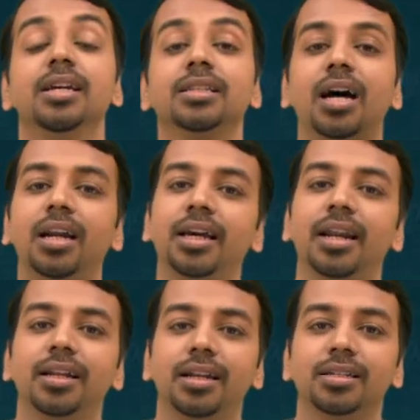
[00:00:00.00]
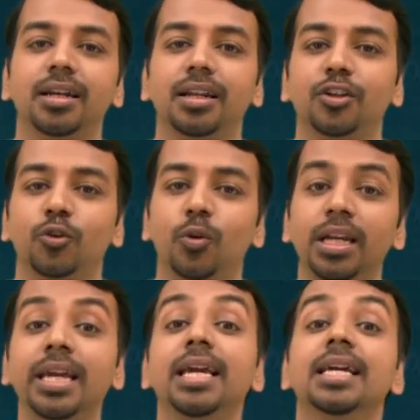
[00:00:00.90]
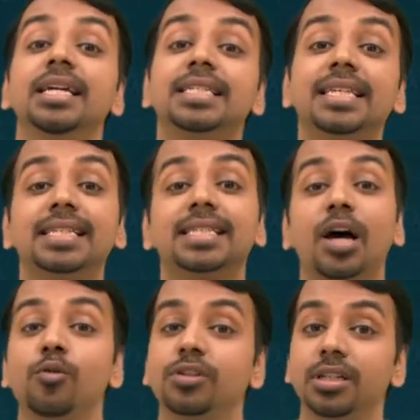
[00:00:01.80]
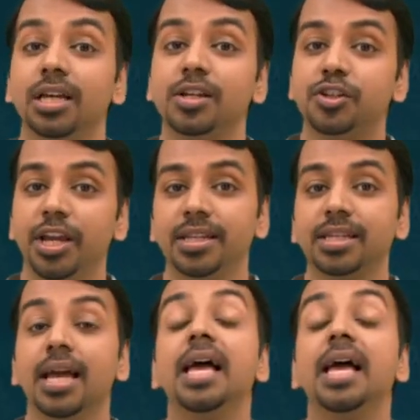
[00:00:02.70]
the underwriter has underwritten only 6,000 shares.